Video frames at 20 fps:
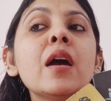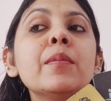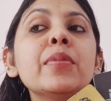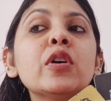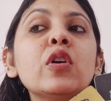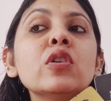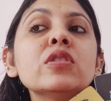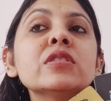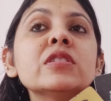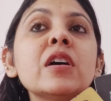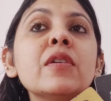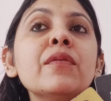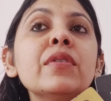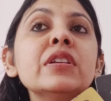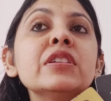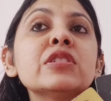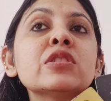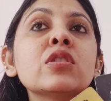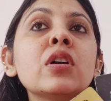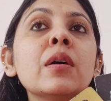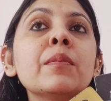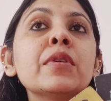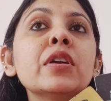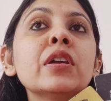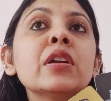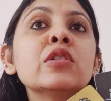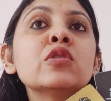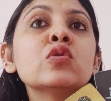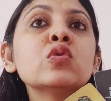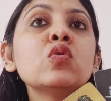Because someone is
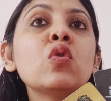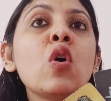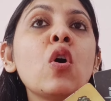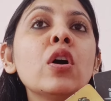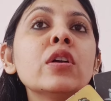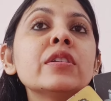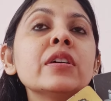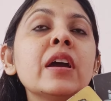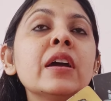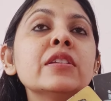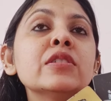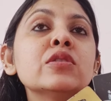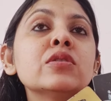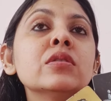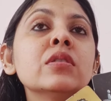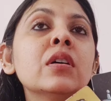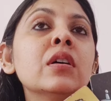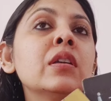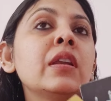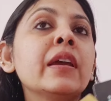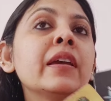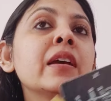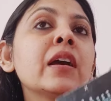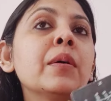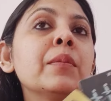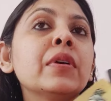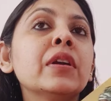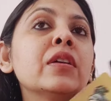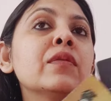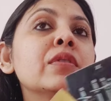coming in too hot, and
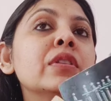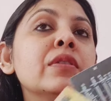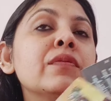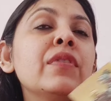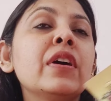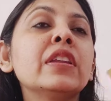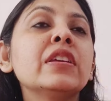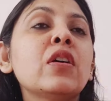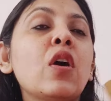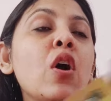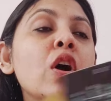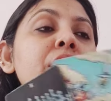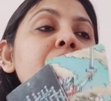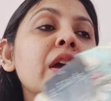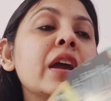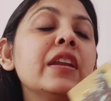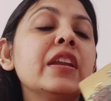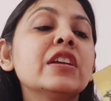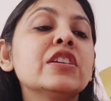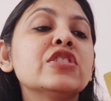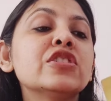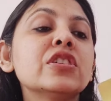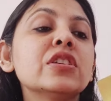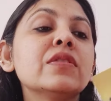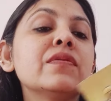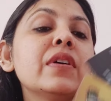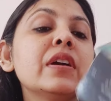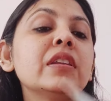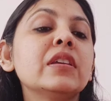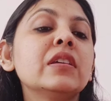coming in with a very hot
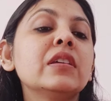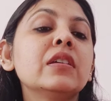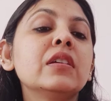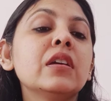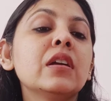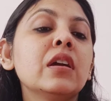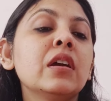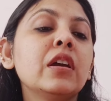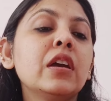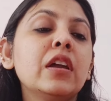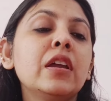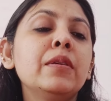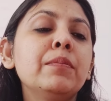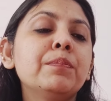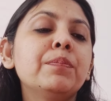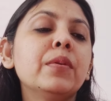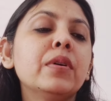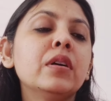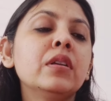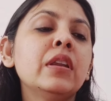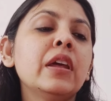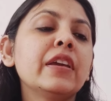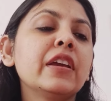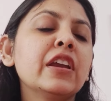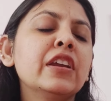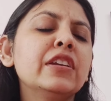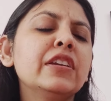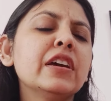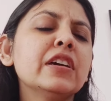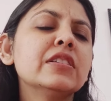energy, very
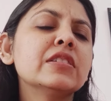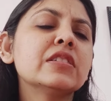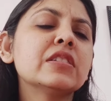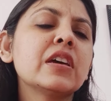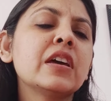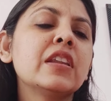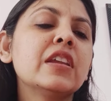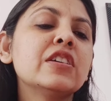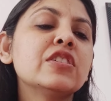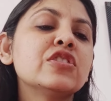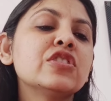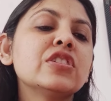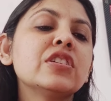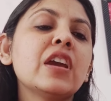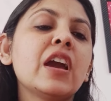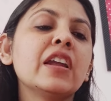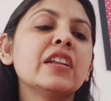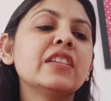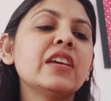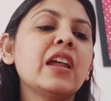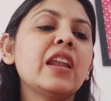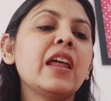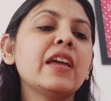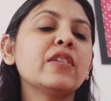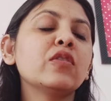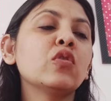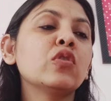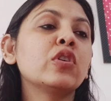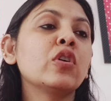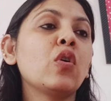intense energy, and they're
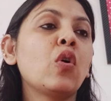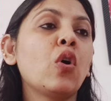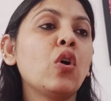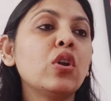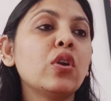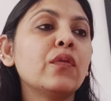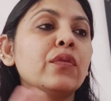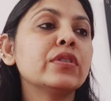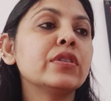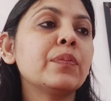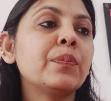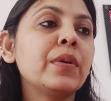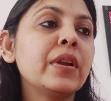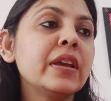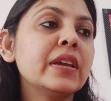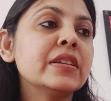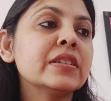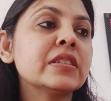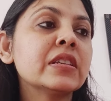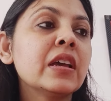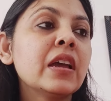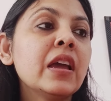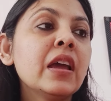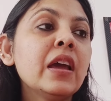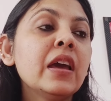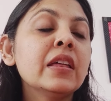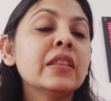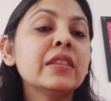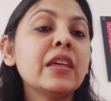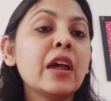like, okay, all over the place.
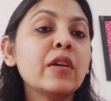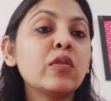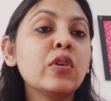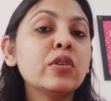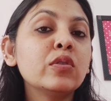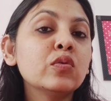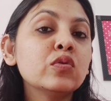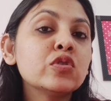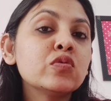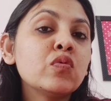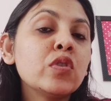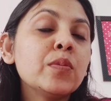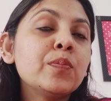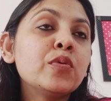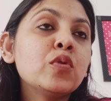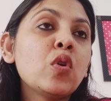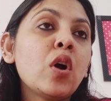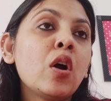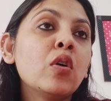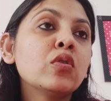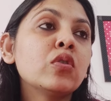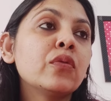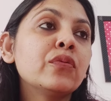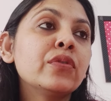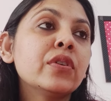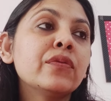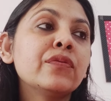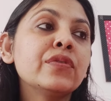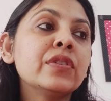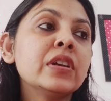They are going to sweep you out of
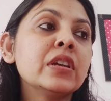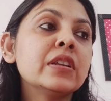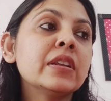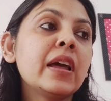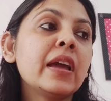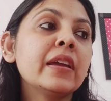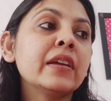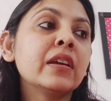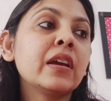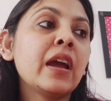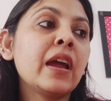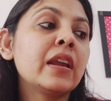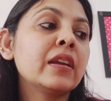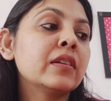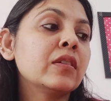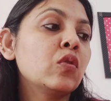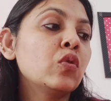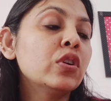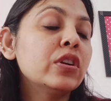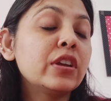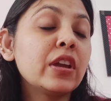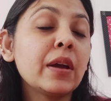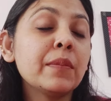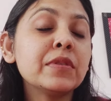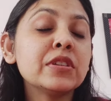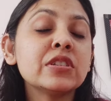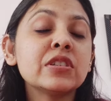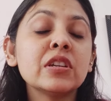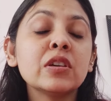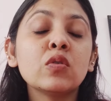your feet, like, and good
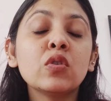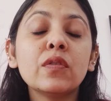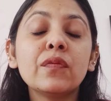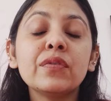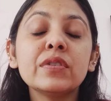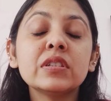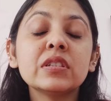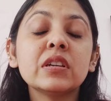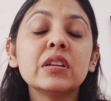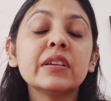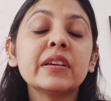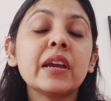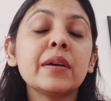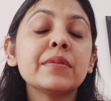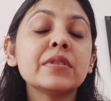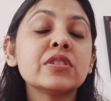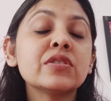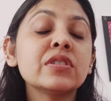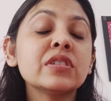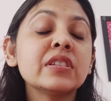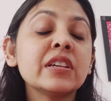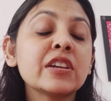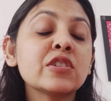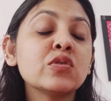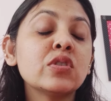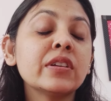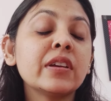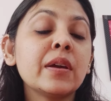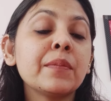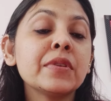chemistry, good physical chemistry,
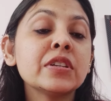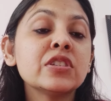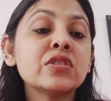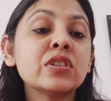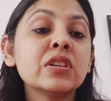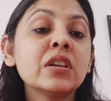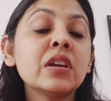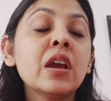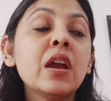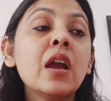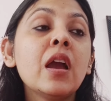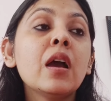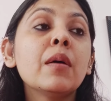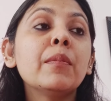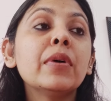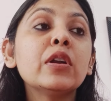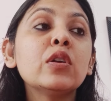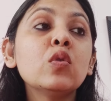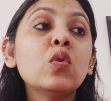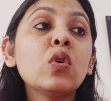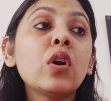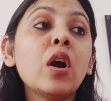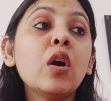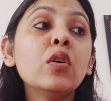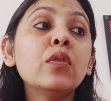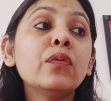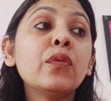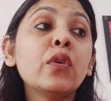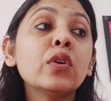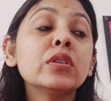sexual chemistry. But look
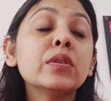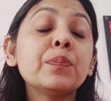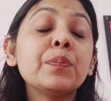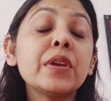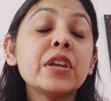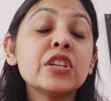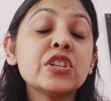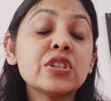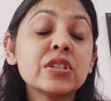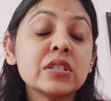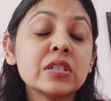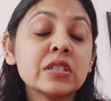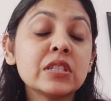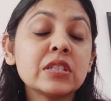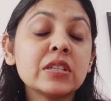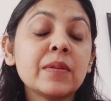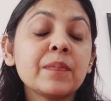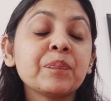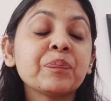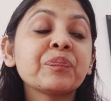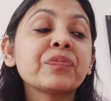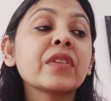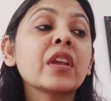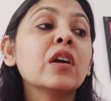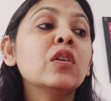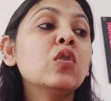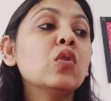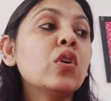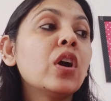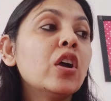out for the patience.
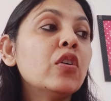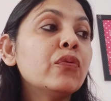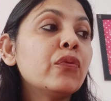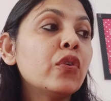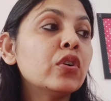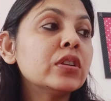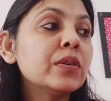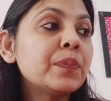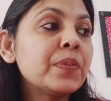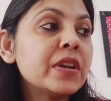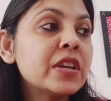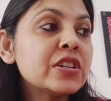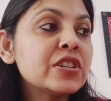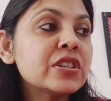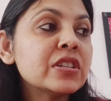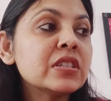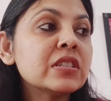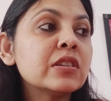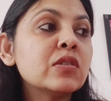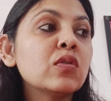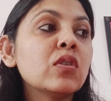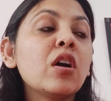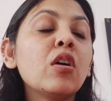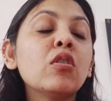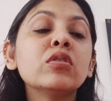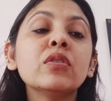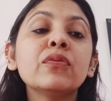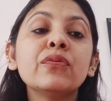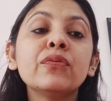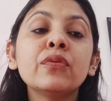Look out for the patience, look
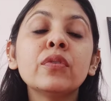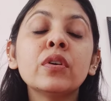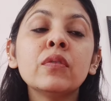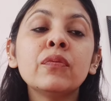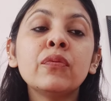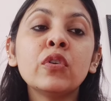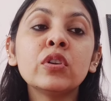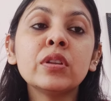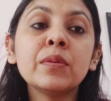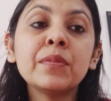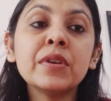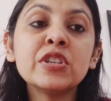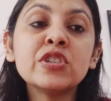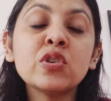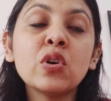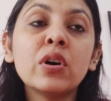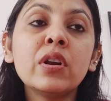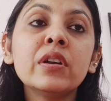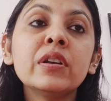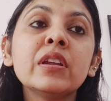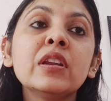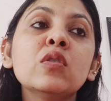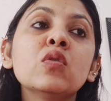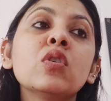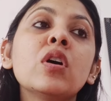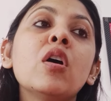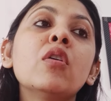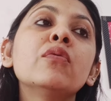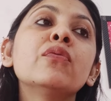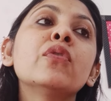out for the maturity,
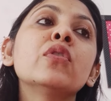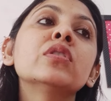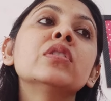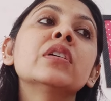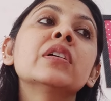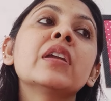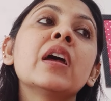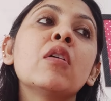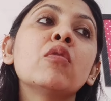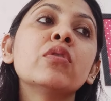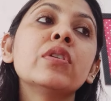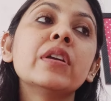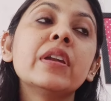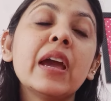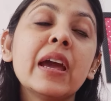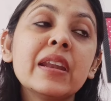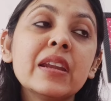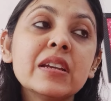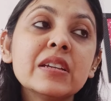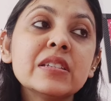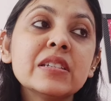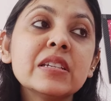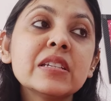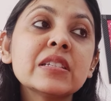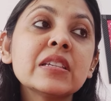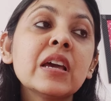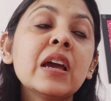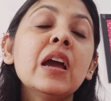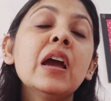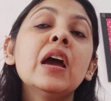look out for the grounded
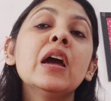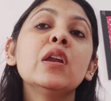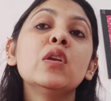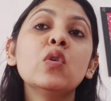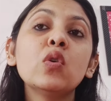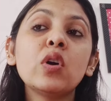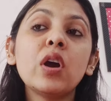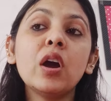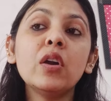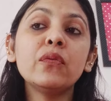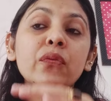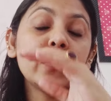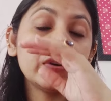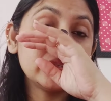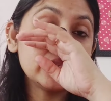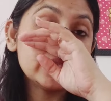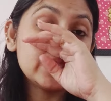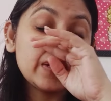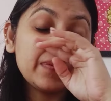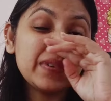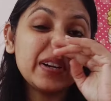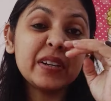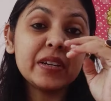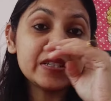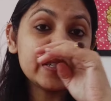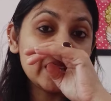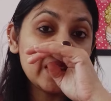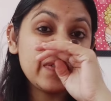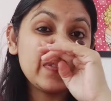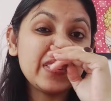energies, look out for the
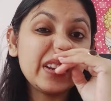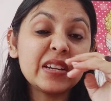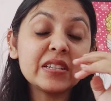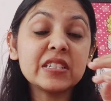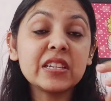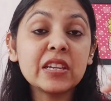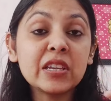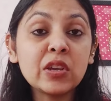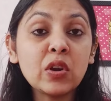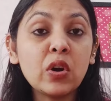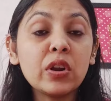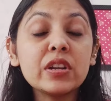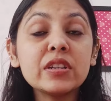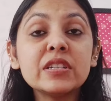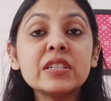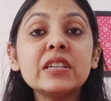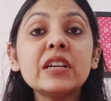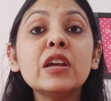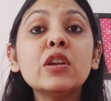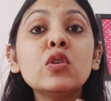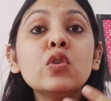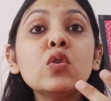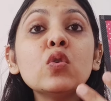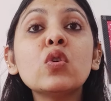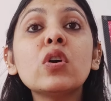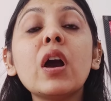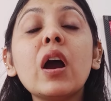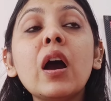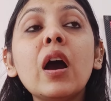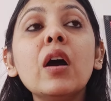stability, safety and security.
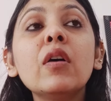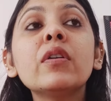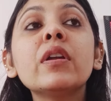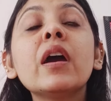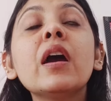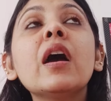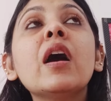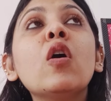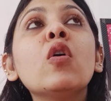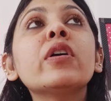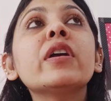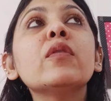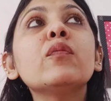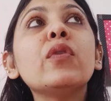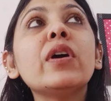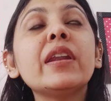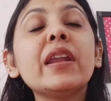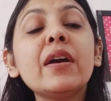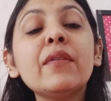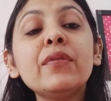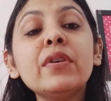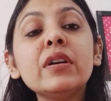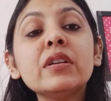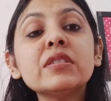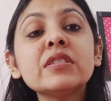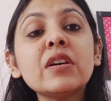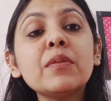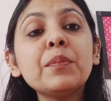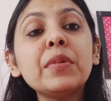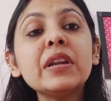Look out, okay,
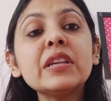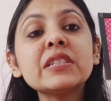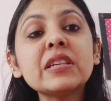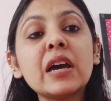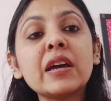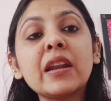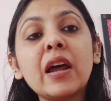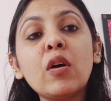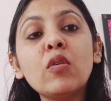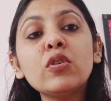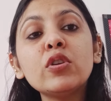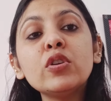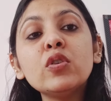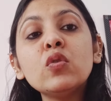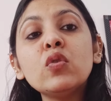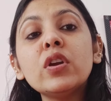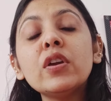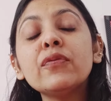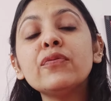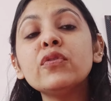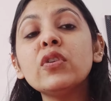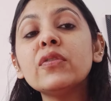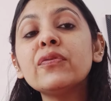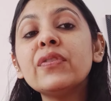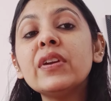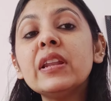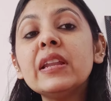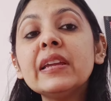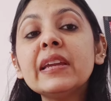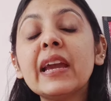whenever somebody's around you, if you are
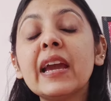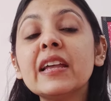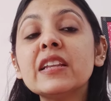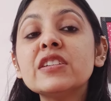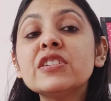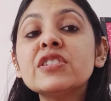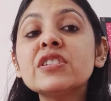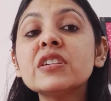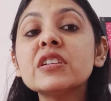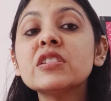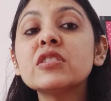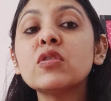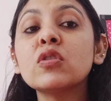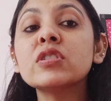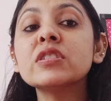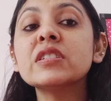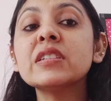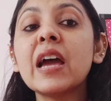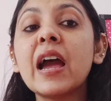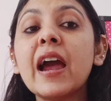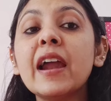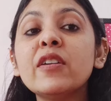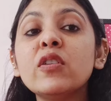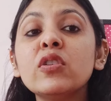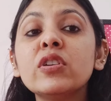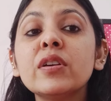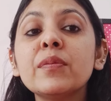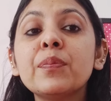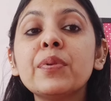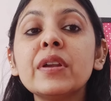feeling anxious or sad
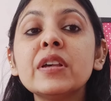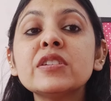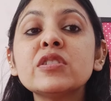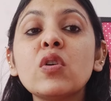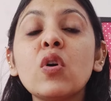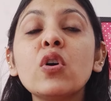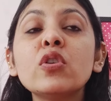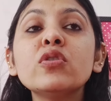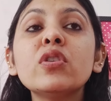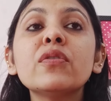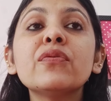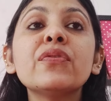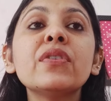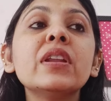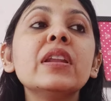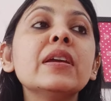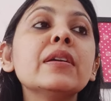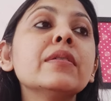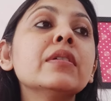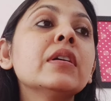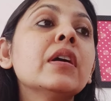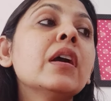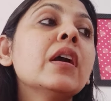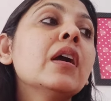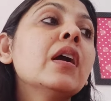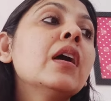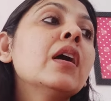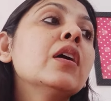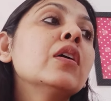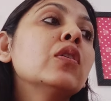or depressed, or you are feeling
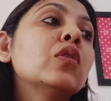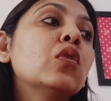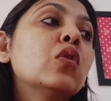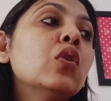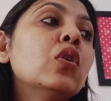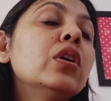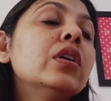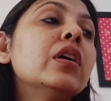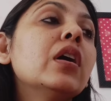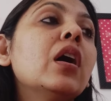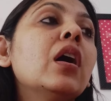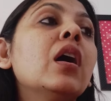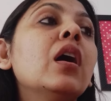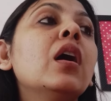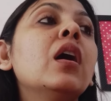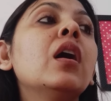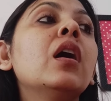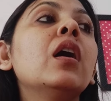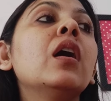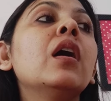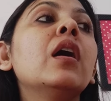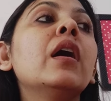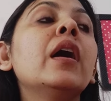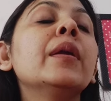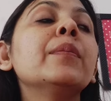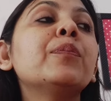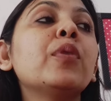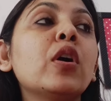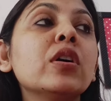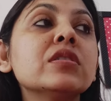good
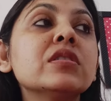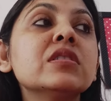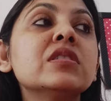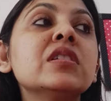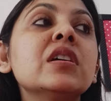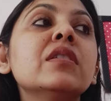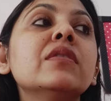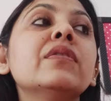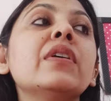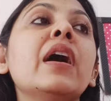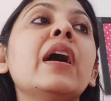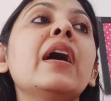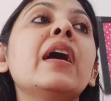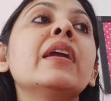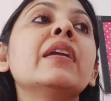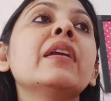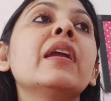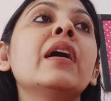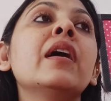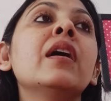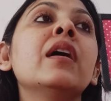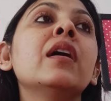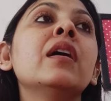and positive and